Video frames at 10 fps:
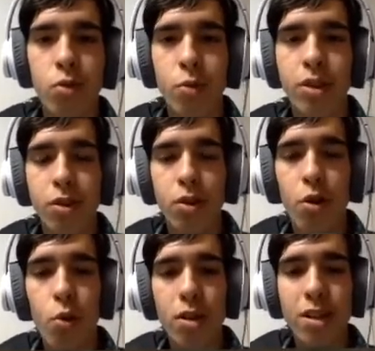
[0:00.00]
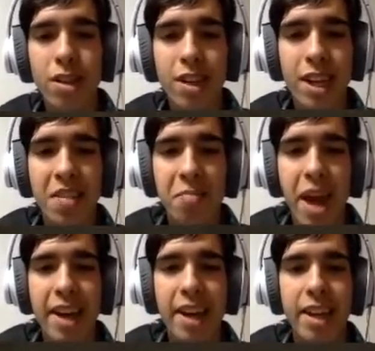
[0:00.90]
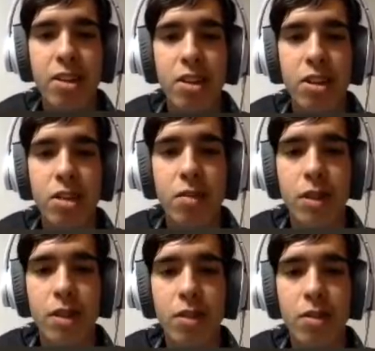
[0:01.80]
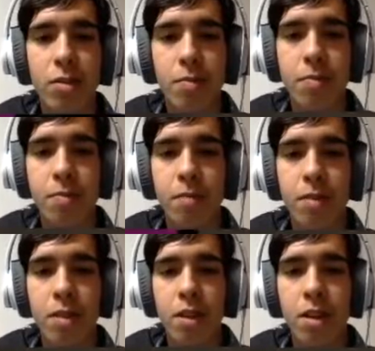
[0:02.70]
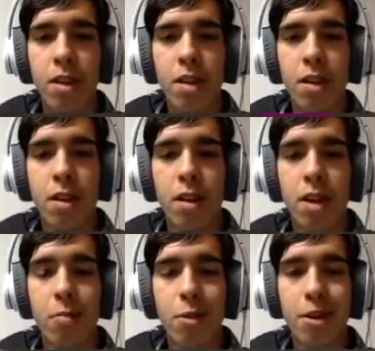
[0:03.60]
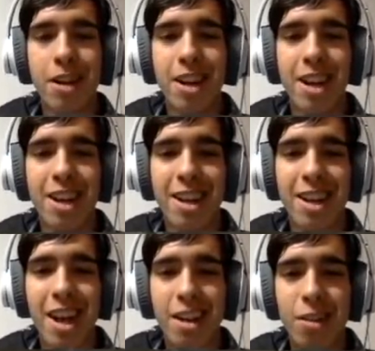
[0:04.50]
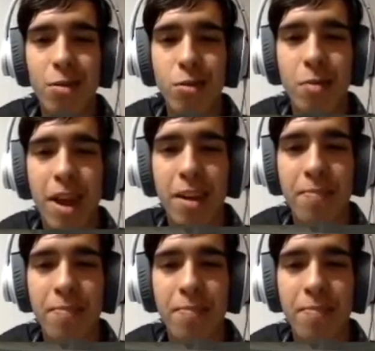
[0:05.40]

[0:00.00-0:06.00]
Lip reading: with coolant getting back into the device. We're going to need to connect those back.